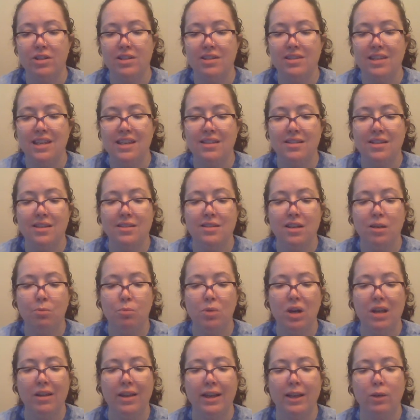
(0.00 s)
seized his
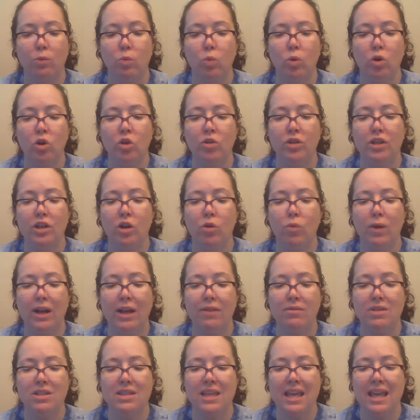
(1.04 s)
umbrella and whirled it
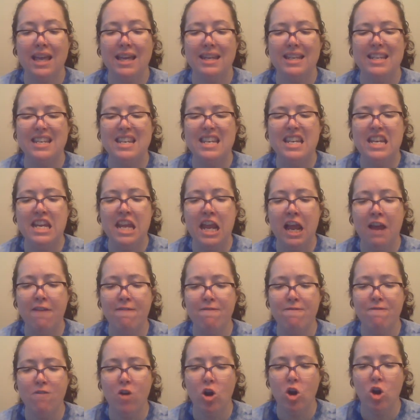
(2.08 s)
around his head.
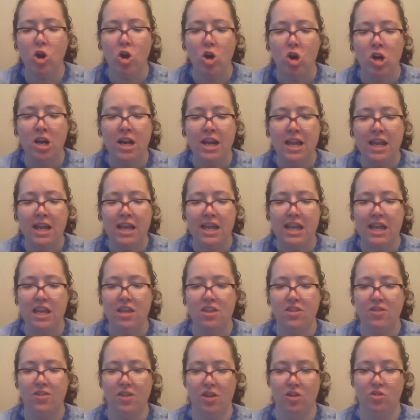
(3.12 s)
"Never!" he
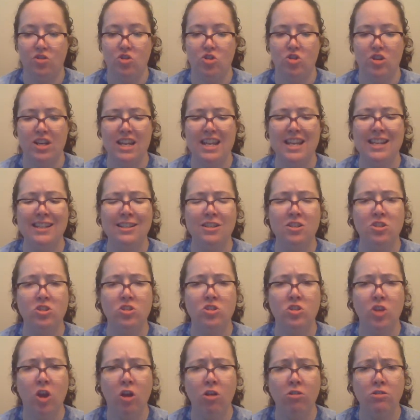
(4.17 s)
thundered.
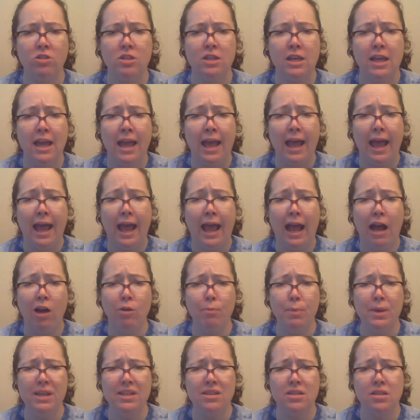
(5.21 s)
"Insult
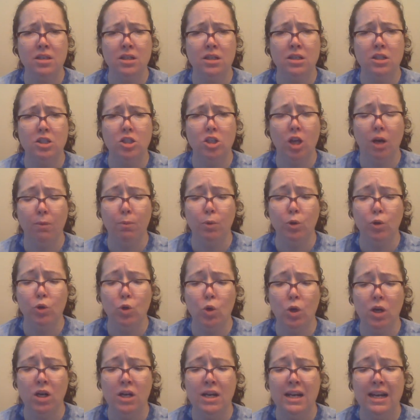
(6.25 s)
Albus
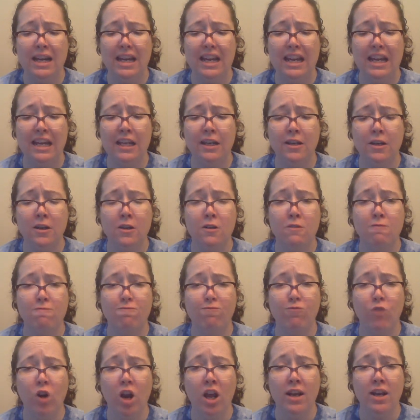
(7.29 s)
Dumbledore in
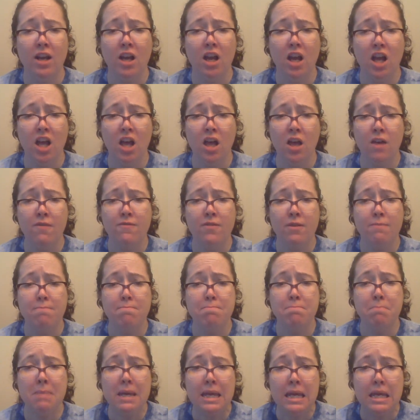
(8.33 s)
front of
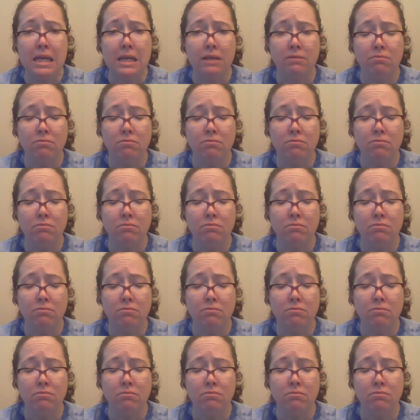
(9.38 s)
me!"